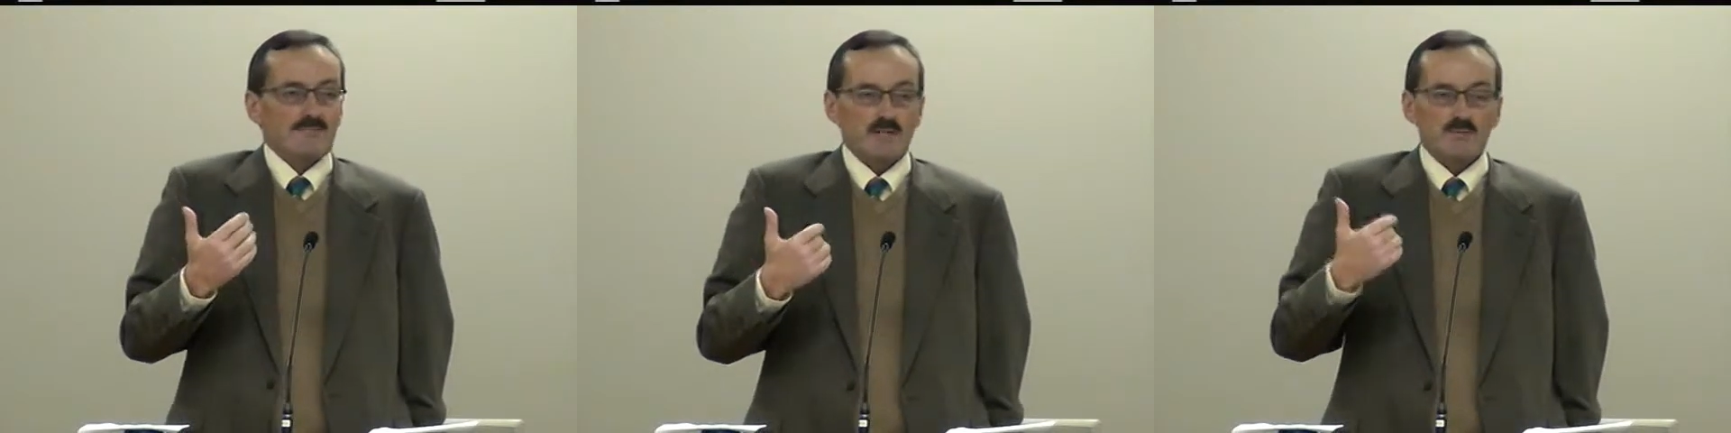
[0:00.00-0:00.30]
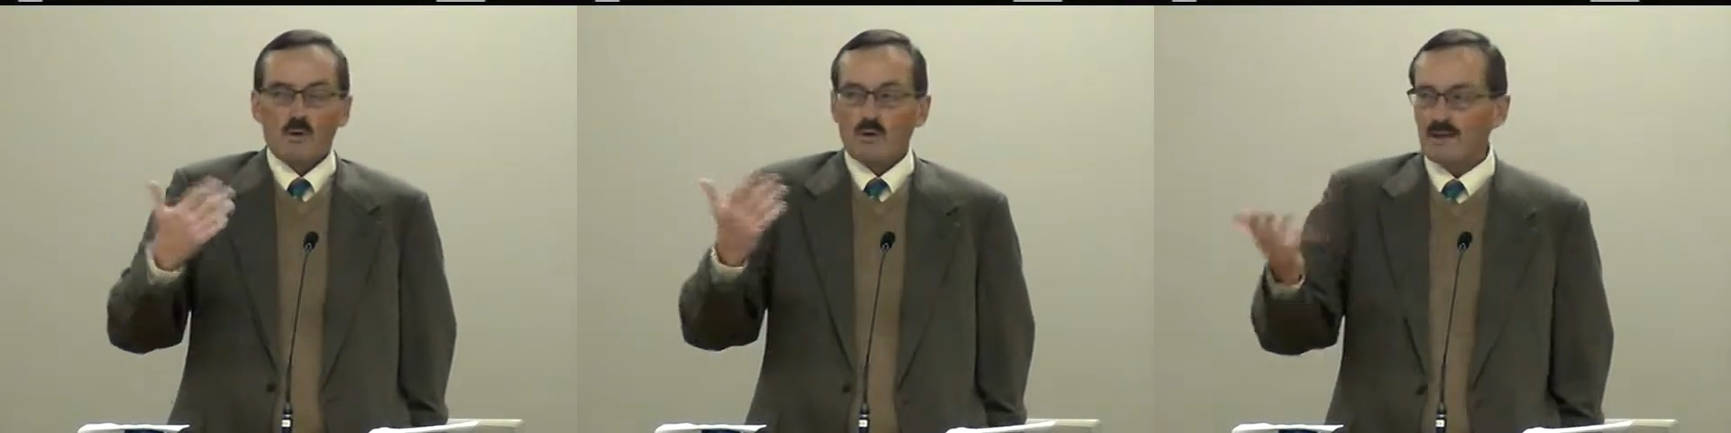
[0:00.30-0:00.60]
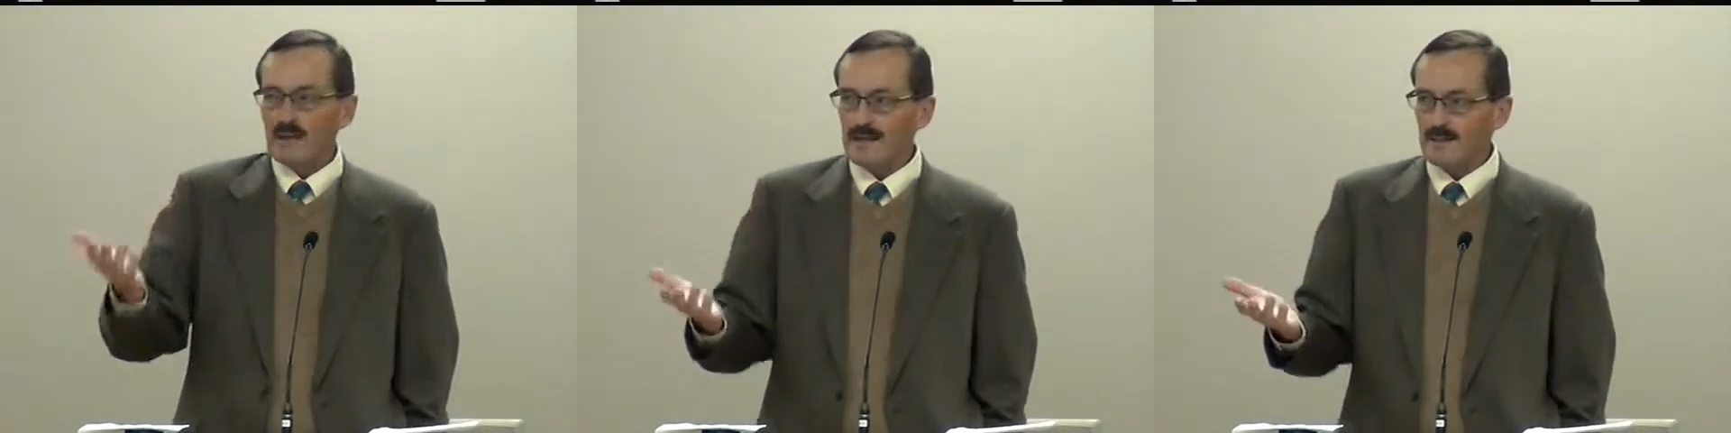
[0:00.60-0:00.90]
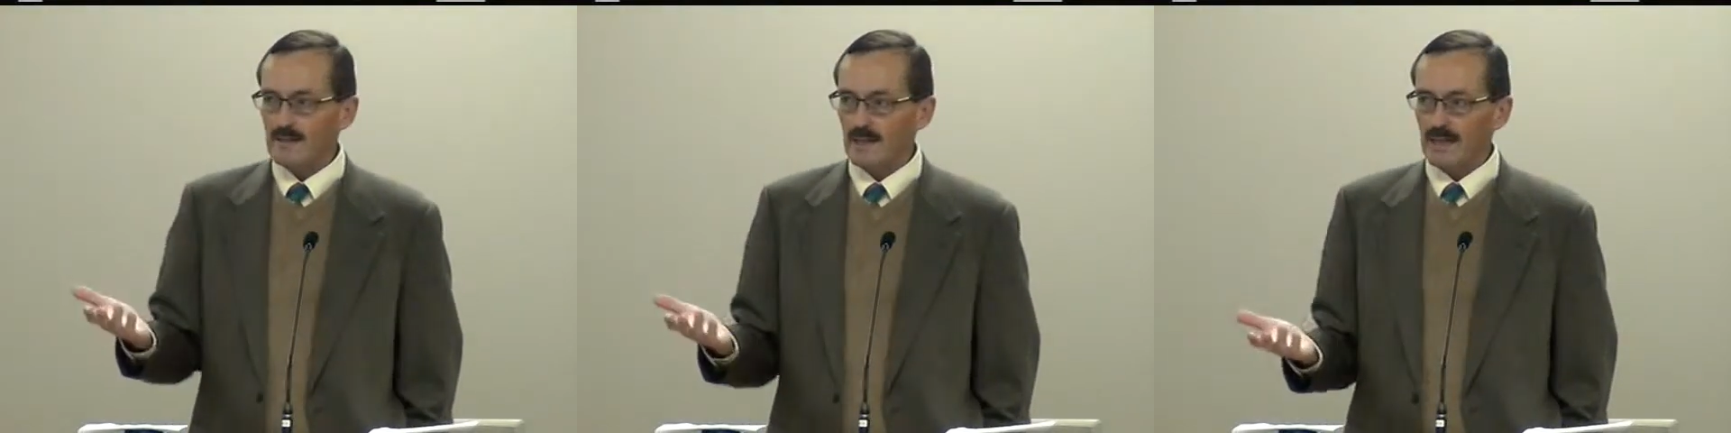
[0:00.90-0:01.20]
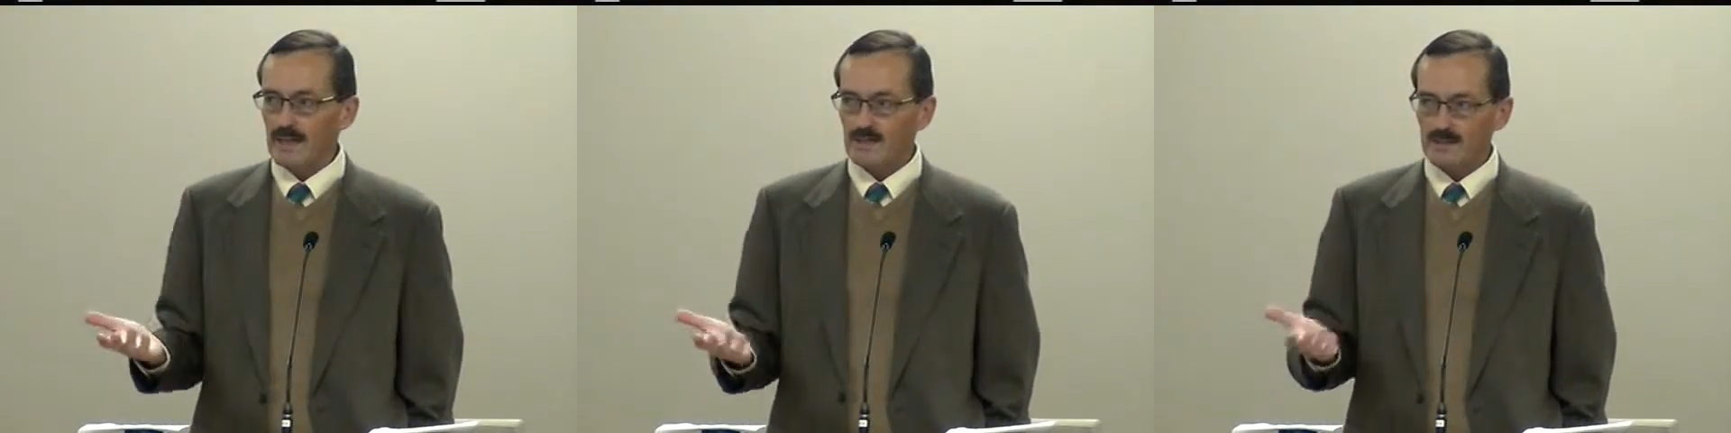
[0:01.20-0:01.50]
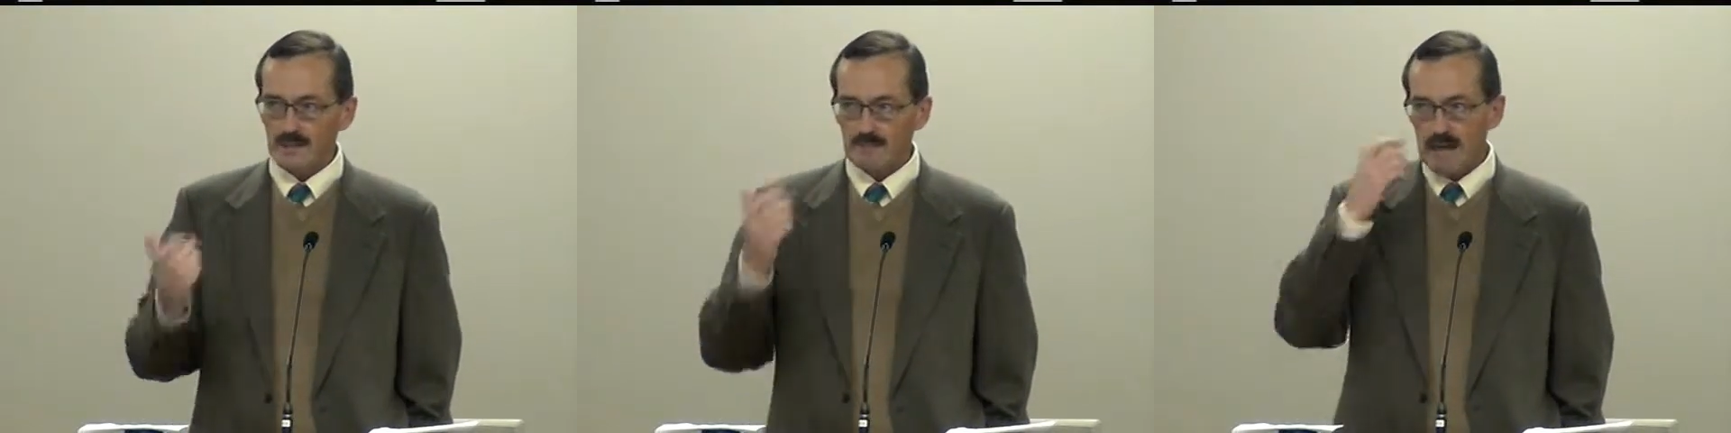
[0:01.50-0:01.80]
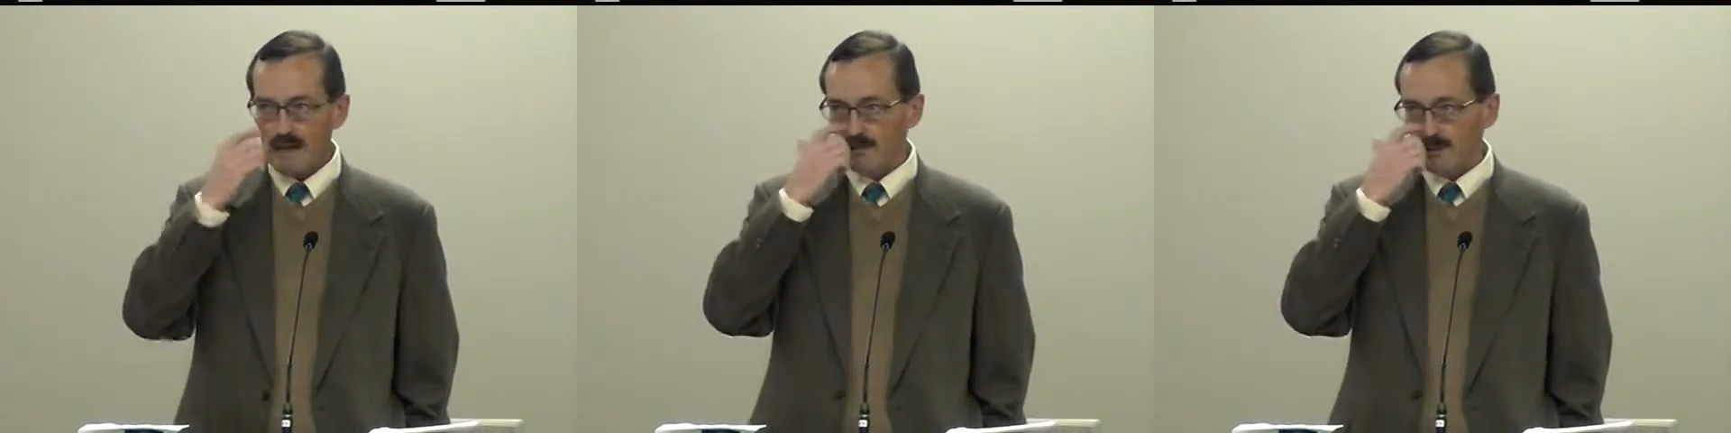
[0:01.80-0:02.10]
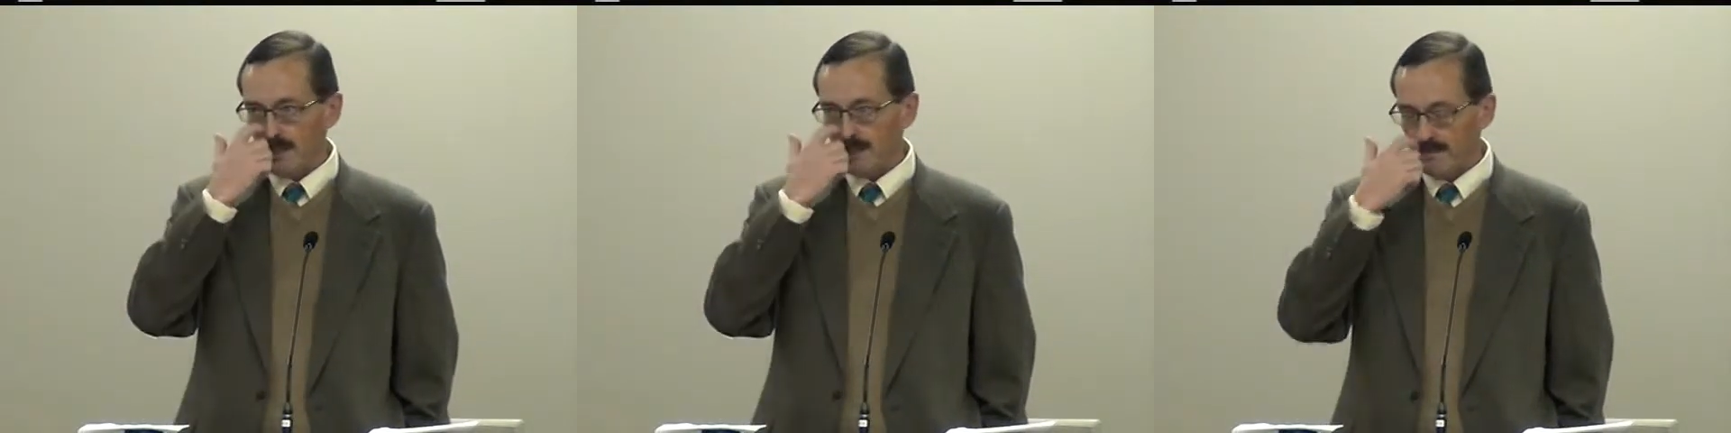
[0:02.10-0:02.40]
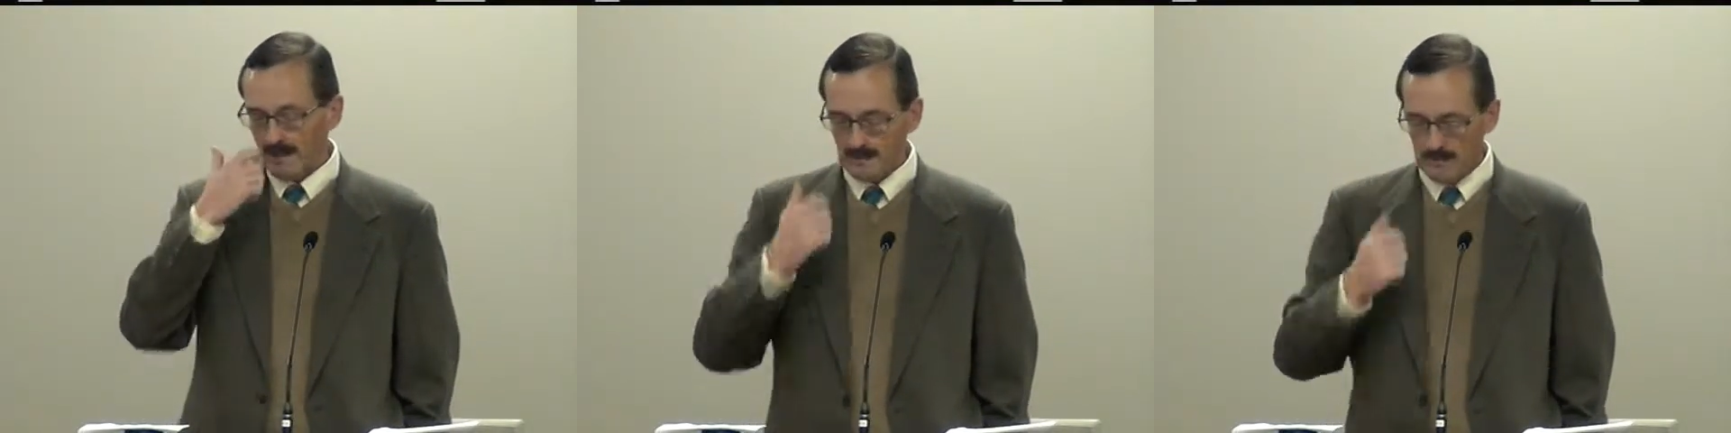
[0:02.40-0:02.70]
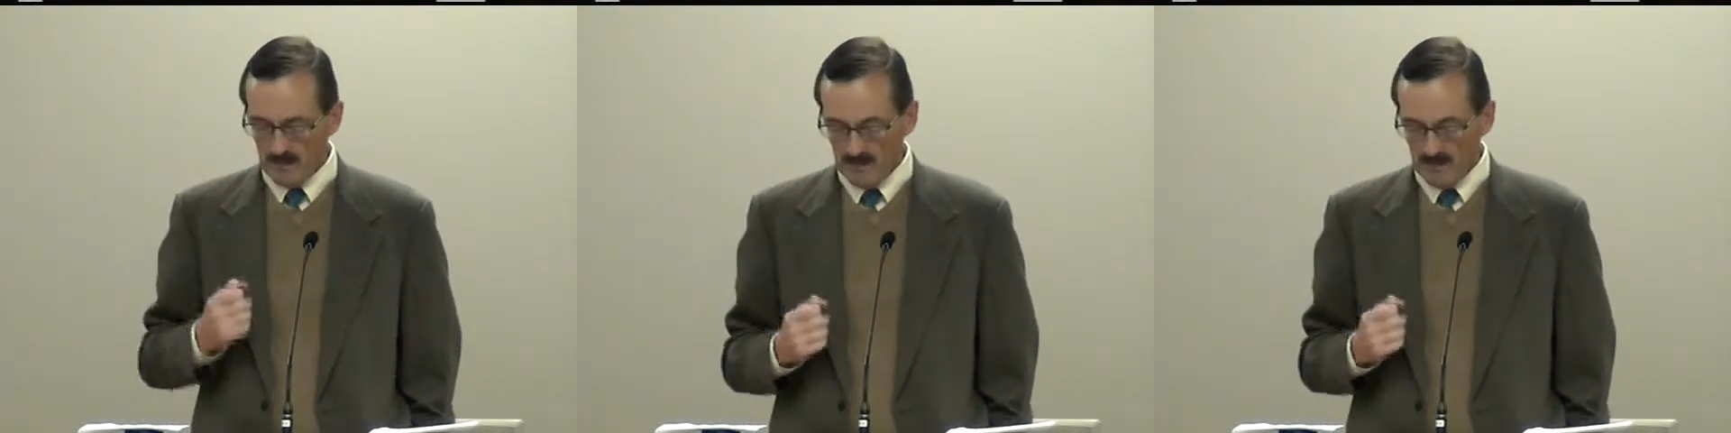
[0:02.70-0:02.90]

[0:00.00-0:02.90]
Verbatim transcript: much more enlightened, I guess, than Babylon had been.